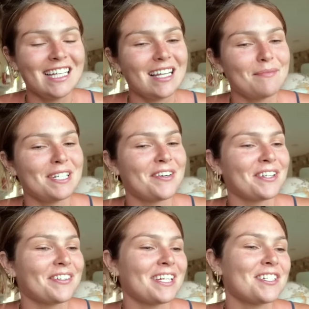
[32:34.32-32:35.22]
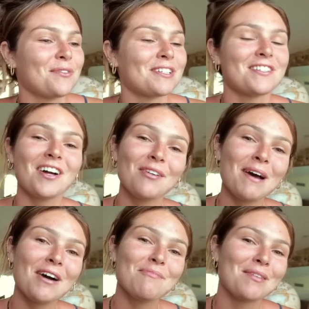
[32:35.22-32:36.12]
Let me know other things you want to talk
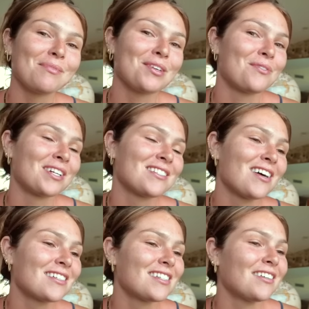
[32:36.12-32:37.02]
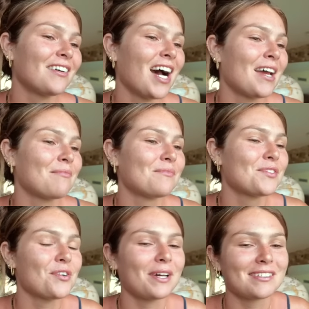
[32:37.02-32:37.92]
about, people you want to talk to. I'm
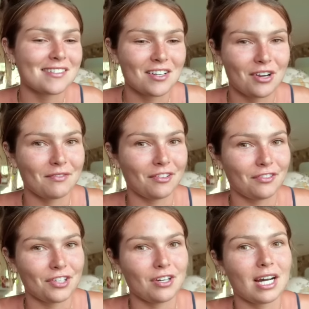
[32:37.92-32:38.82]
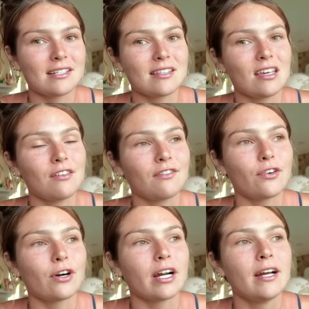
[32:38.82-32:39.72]
so endlessly grateful for you guys. Thank you
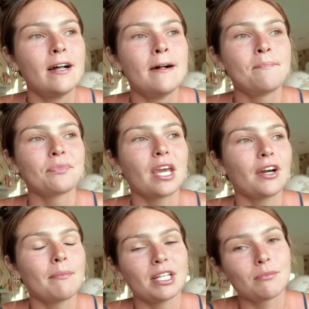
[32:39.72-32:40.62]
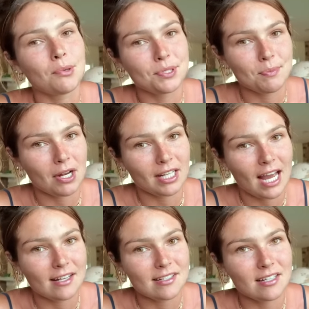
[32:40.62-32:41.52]
for caring about the Moments
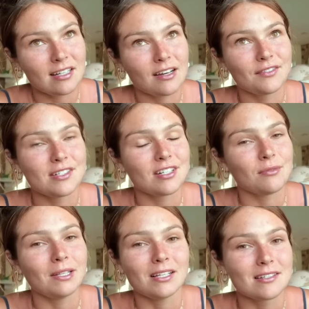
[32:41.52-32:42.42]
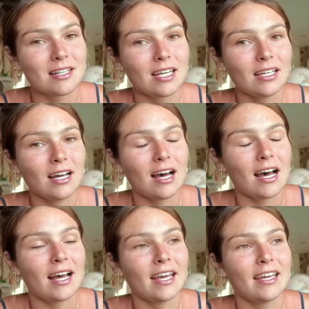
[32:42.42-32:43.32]
podcast enough to still be listening.
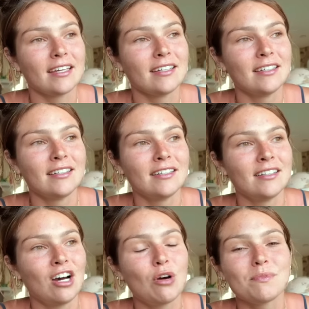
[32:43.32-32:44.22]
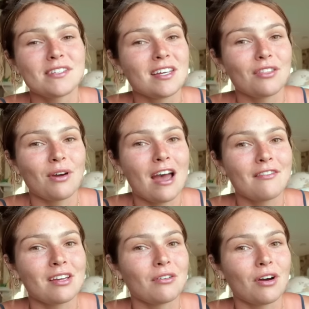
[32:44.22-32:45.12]
I hope to see it
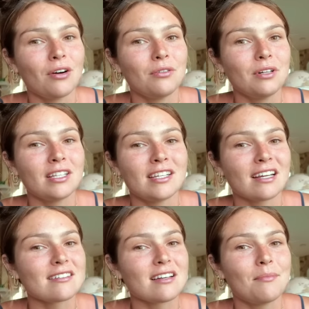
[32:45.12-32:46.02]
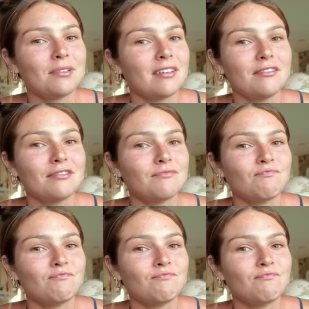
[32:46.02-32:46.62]
thrive and grow in the next couple of